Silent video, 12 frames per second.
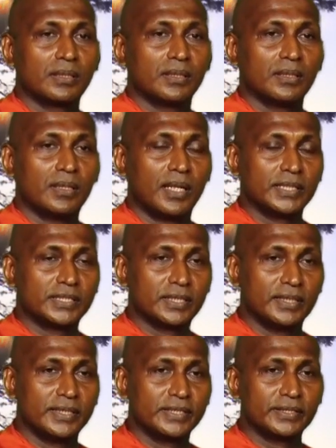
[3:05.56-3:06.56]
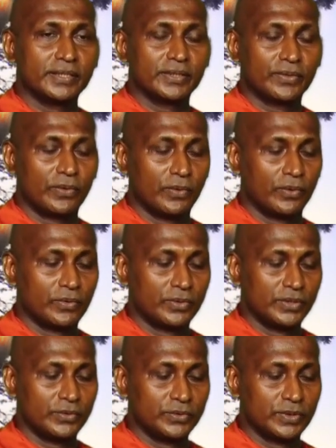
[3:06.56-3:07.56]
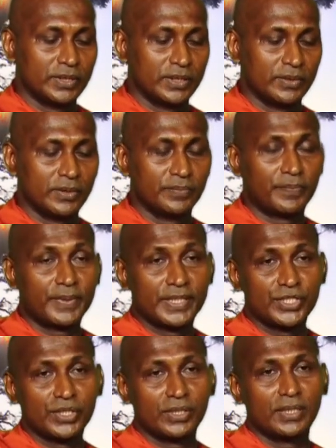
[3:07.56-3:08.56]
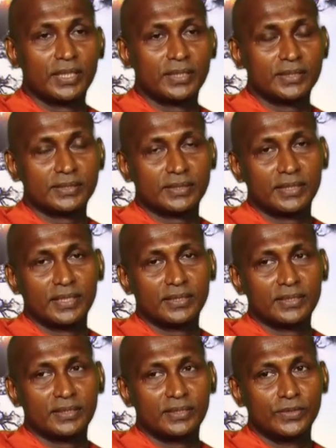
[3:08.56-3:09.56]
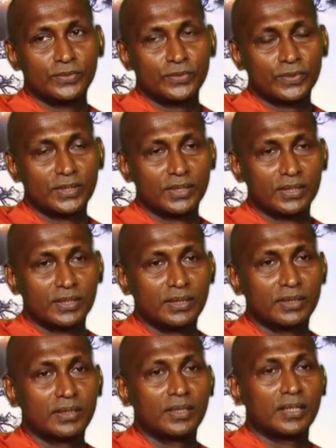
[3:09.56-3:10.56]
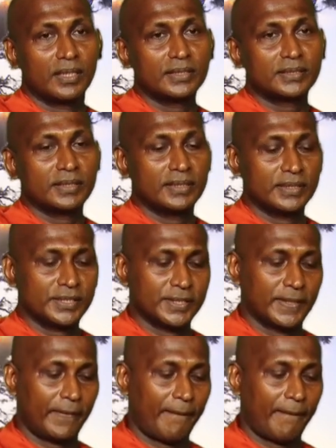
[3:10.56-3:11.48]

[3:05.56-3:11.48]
isolation, or due to the pressure that is created due to the isolation.